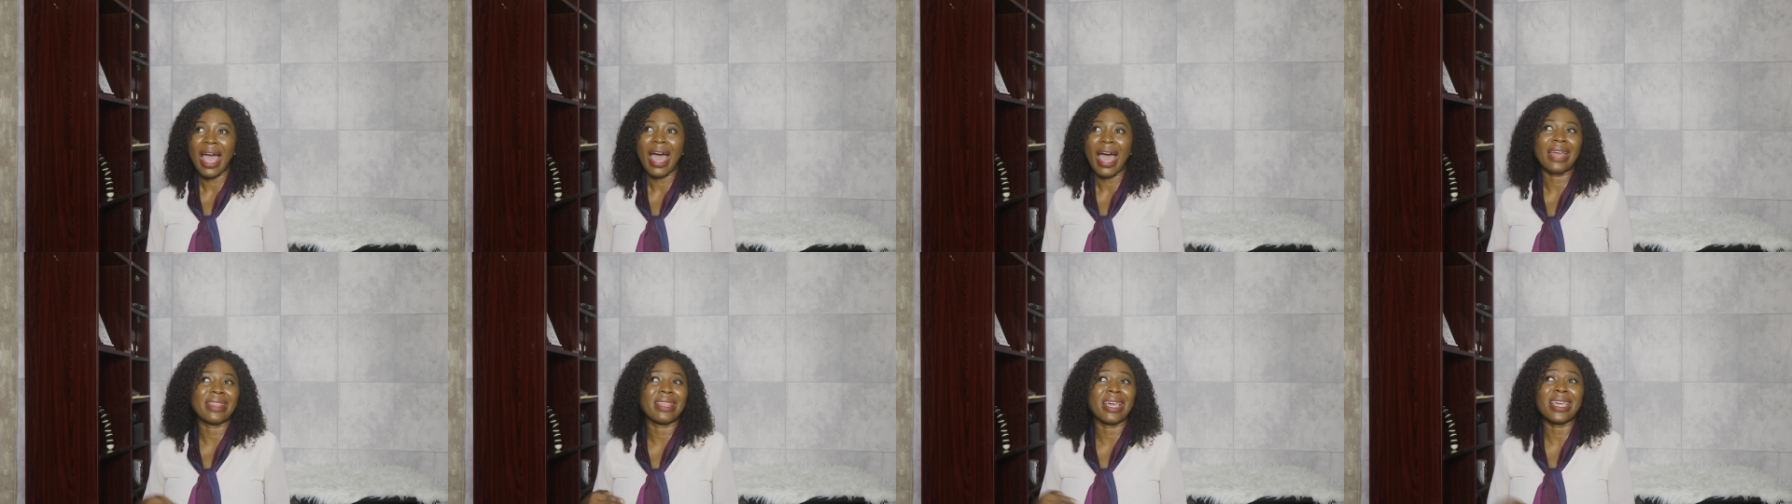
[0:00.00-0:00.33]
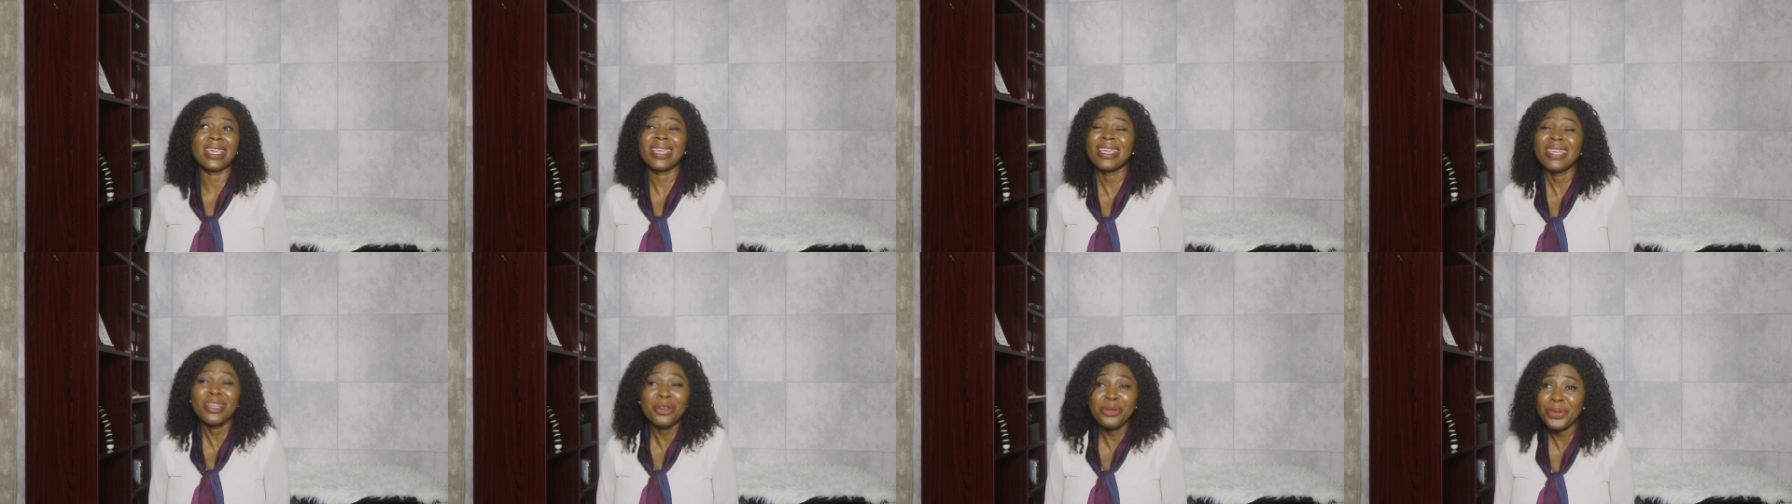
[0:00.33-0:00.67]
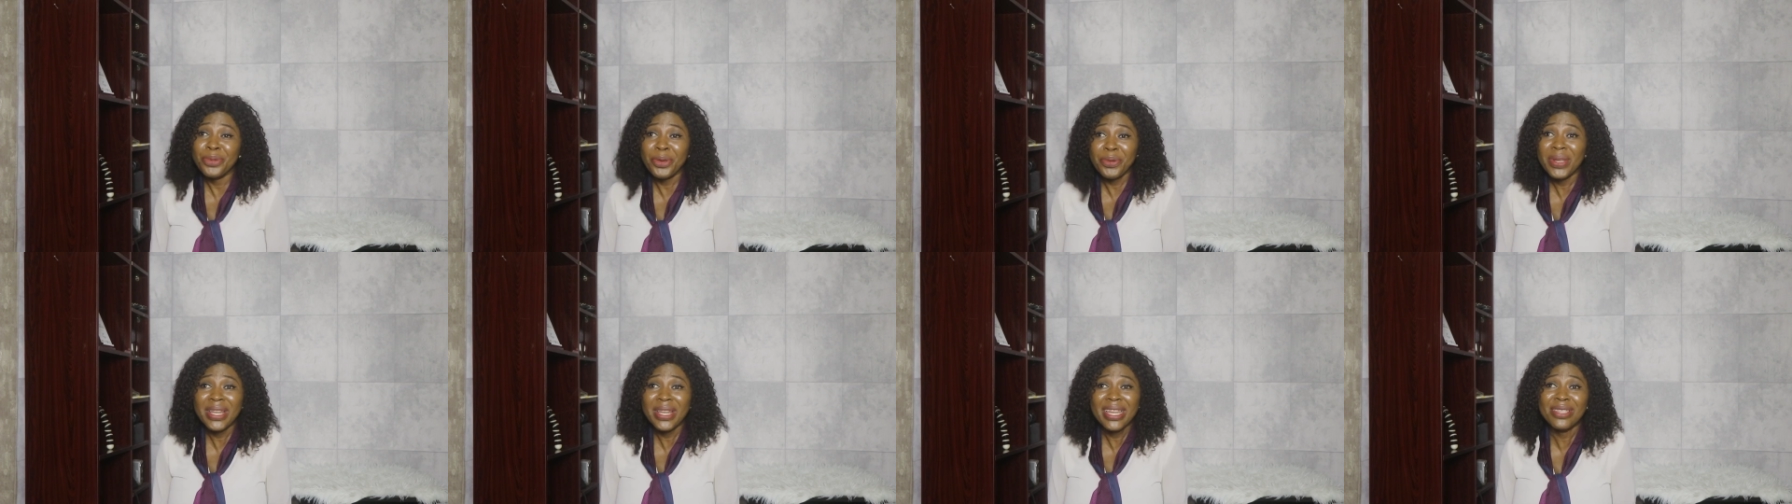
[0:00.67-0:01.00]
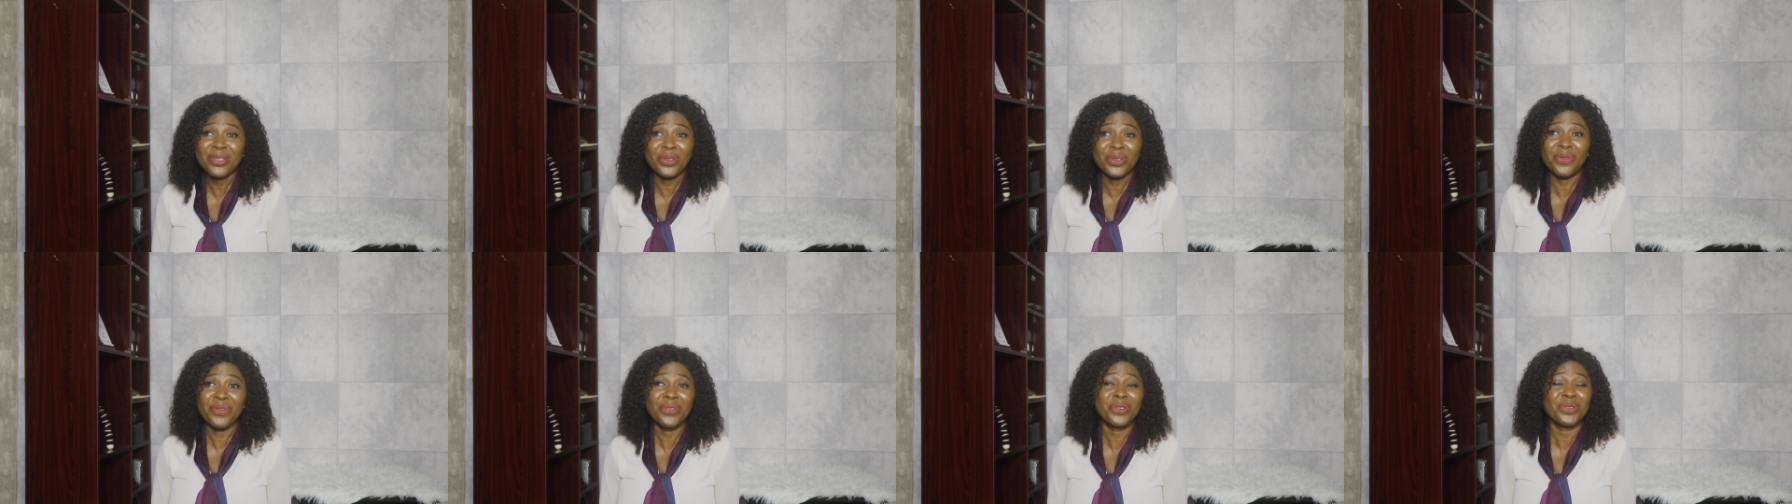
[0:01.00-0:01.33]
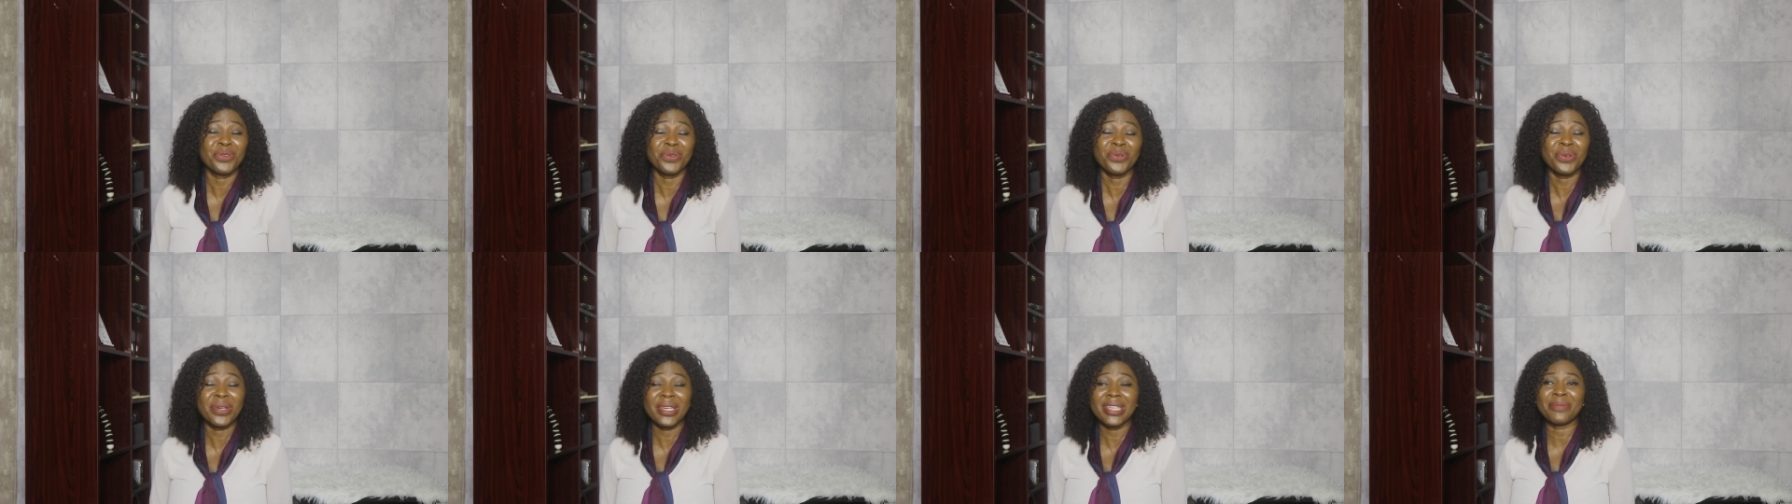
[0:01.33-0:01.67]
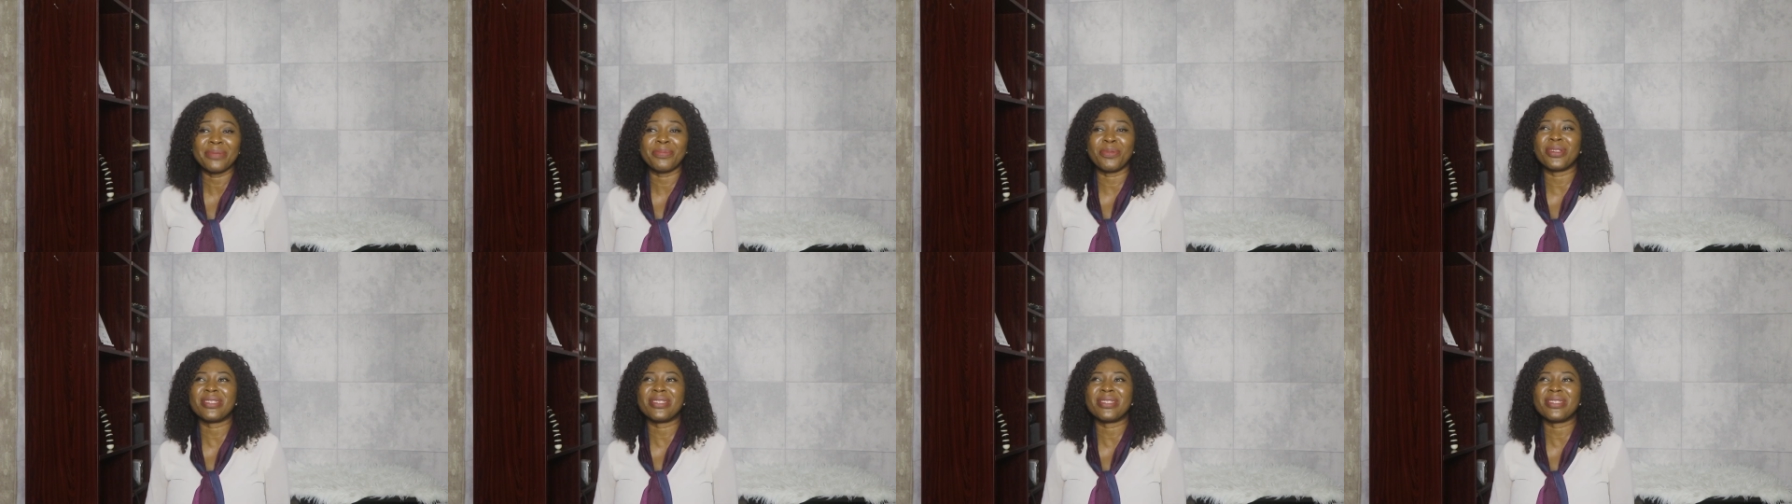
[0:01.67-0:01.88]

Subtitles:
and that he will be willing to even do it.